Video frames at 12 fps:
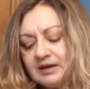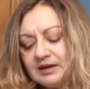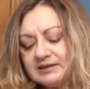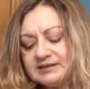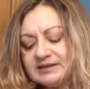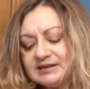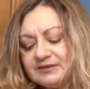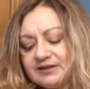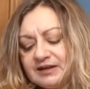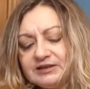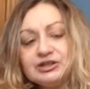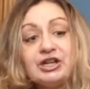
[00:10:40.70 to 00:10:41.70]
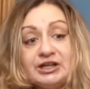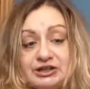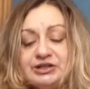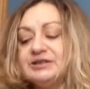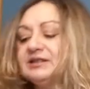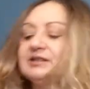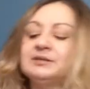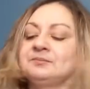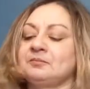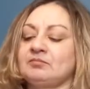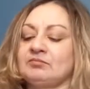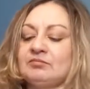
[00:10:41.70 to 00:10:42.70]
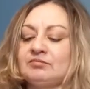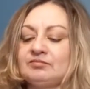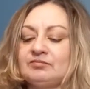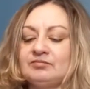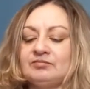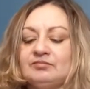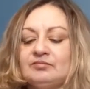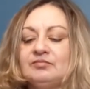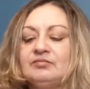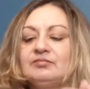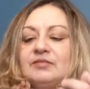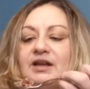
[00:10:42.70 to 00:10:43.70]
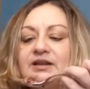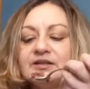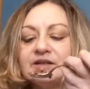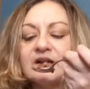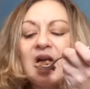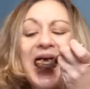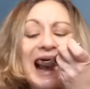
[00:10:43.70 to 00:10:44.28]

and see if that changes anything.